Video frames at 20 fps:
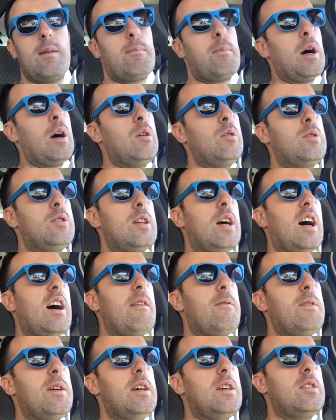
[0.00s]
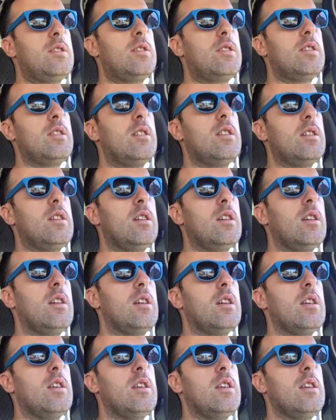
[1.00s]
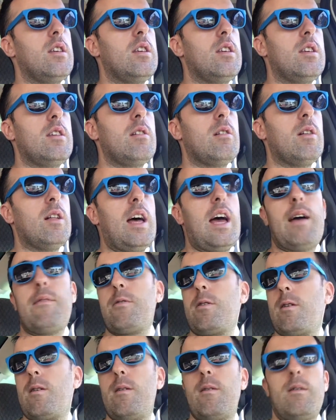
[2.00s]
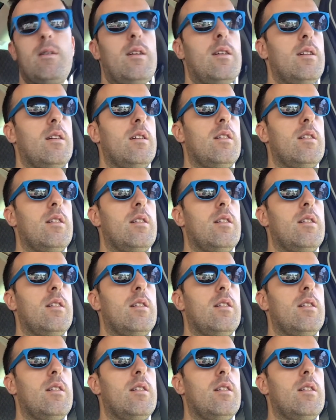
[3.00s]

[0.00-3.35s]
post office you'll ever